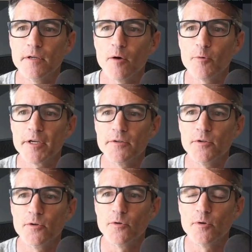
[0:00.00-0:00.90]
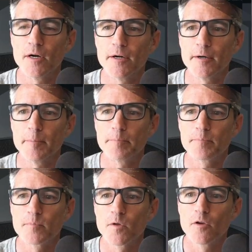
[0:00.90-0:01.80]
we can do
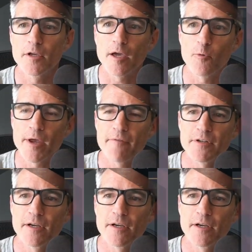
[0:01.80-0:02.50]
we haven't